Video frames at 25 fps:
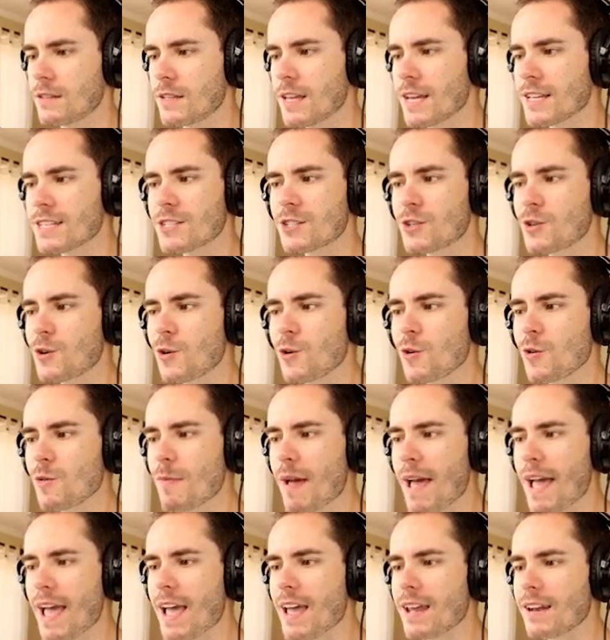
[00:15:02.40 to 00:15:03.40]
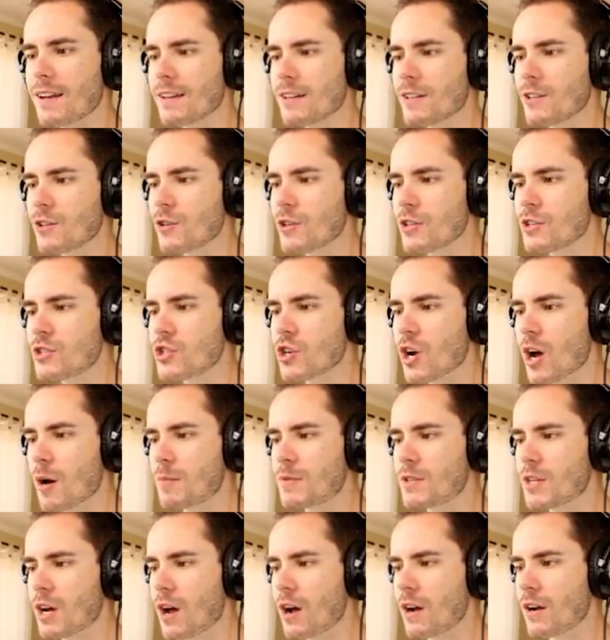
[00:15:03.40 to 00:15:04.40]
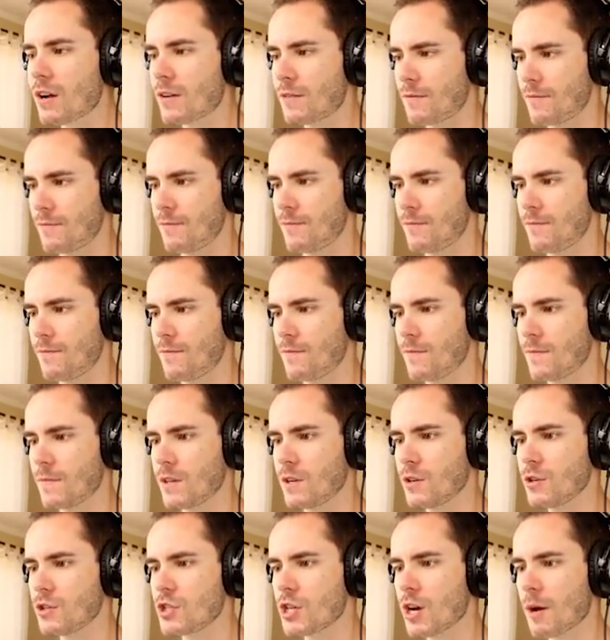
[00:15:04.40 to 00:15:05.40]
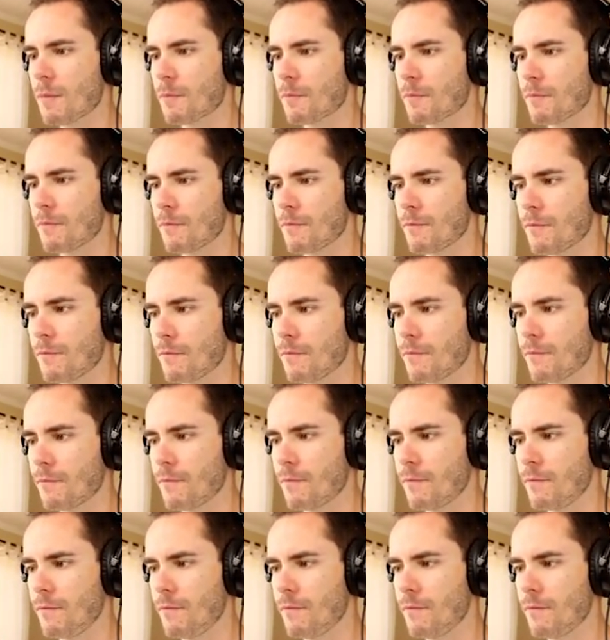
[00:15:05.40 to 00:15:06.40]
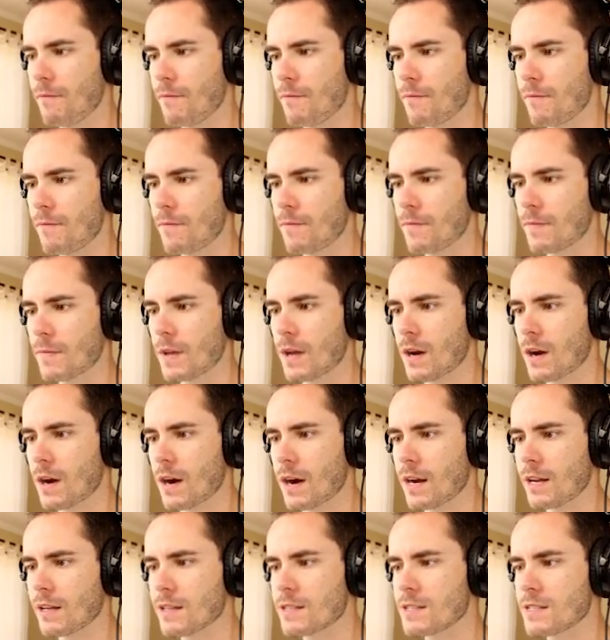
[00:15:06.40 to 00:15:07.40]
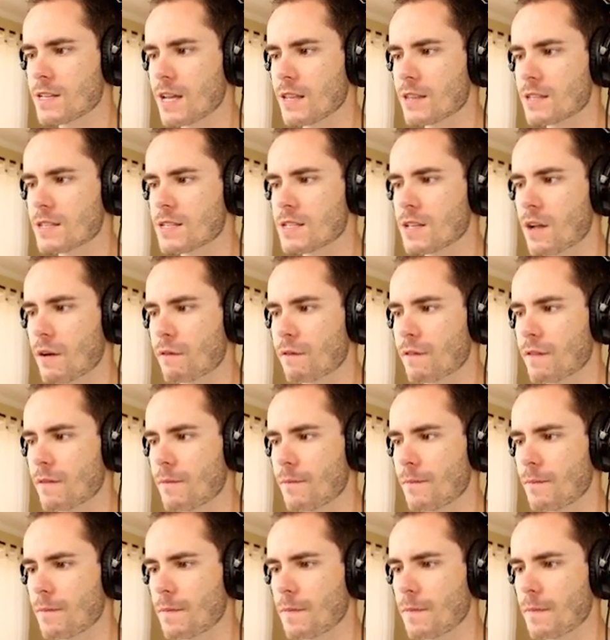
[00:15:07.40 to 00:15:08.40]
That's cool, man. Good job, dog. Good job. Alright, let's take the stuff.